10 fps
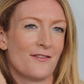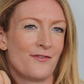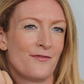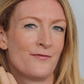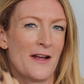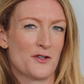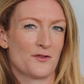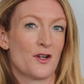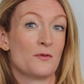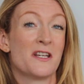
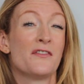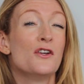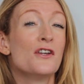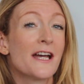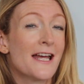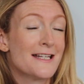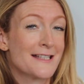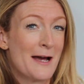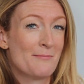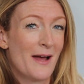facial sculpting. If you look at
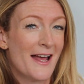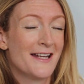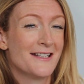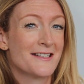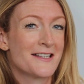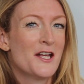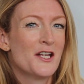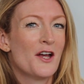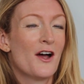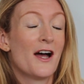his campaigns,
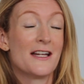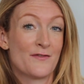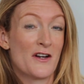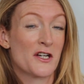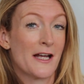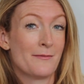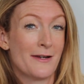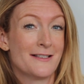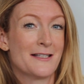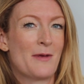his fashion
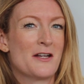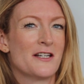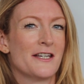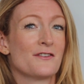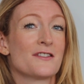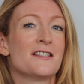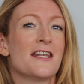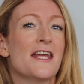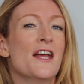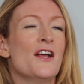campaigns especially, you'll
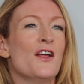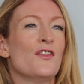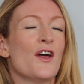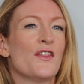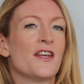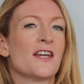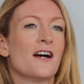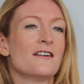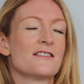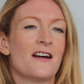see that the
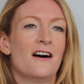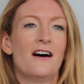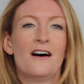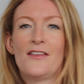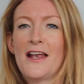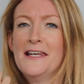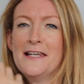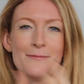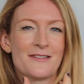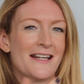girls are, their
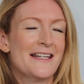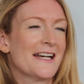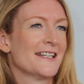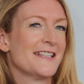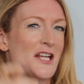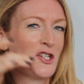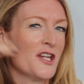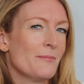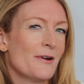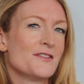lips are lacquered, their
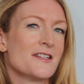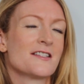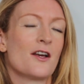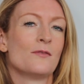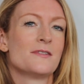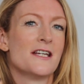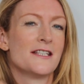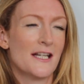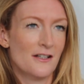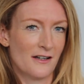cheekbones are
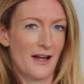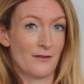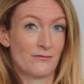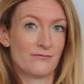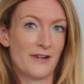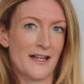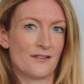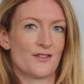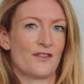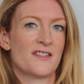sculpted, they look like
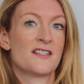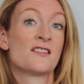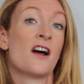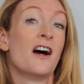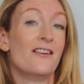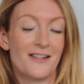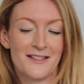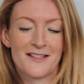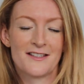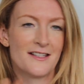real sort of
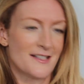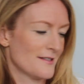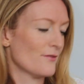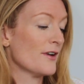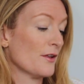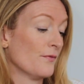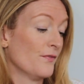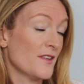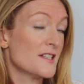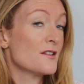sirens. So this is a real
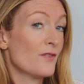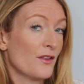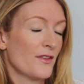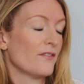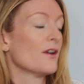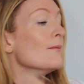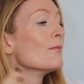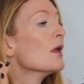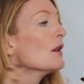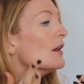thing for
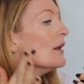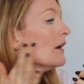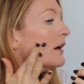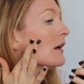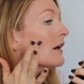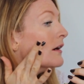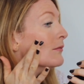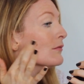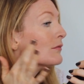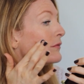
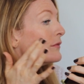him.